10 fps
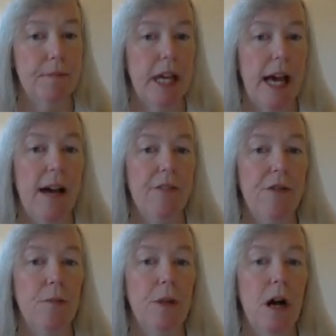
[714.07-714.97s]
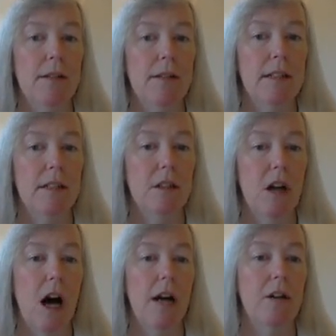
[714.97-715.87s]
The adverb clause is
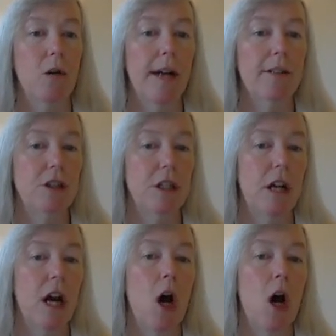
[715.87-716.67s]
not a question.